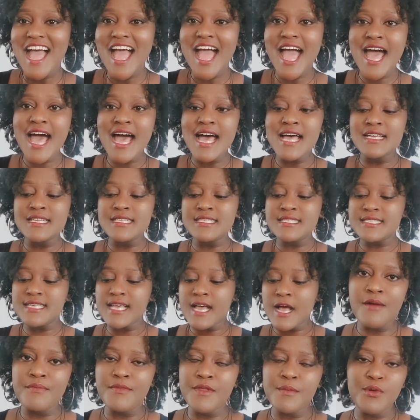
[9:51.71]
And
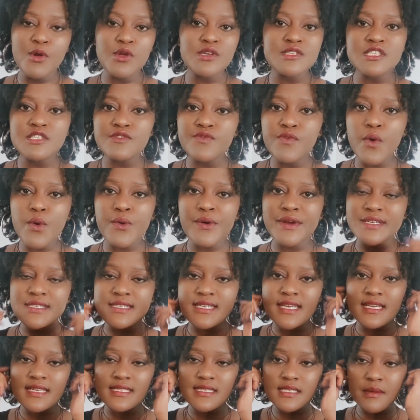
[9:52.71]
the process for it
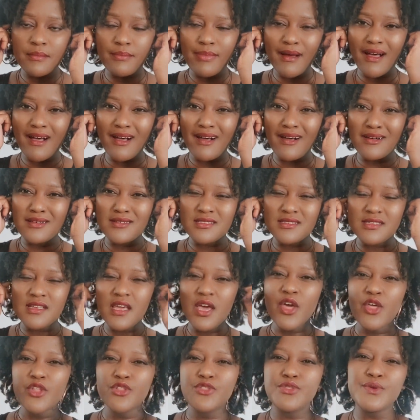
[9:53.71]
takes about
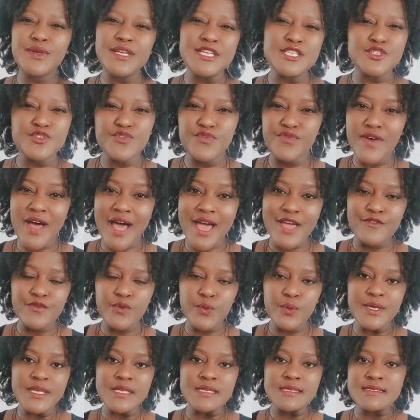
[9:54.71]
3 to 5
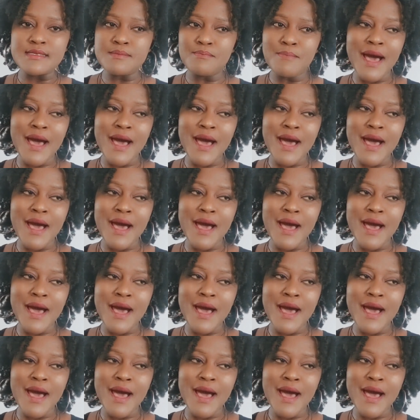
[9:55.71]
weeks.